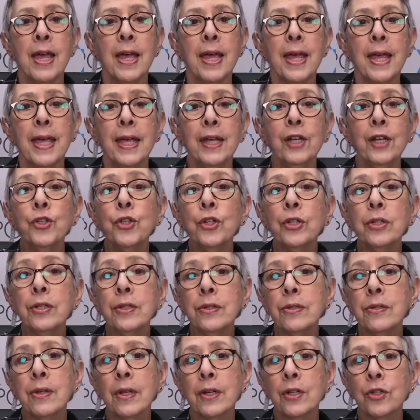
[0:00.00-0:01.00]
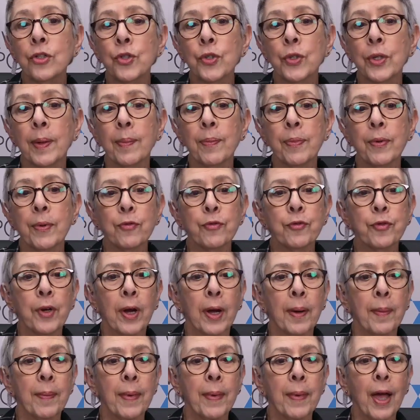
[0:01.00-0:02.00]
He took us on a trip
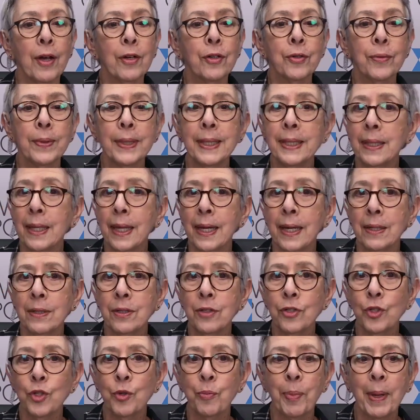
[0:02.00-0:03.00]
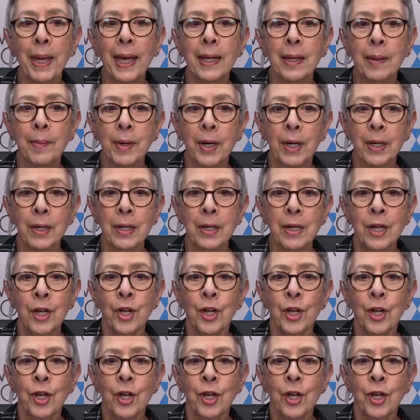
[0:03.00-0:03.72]
from Greenland to Panama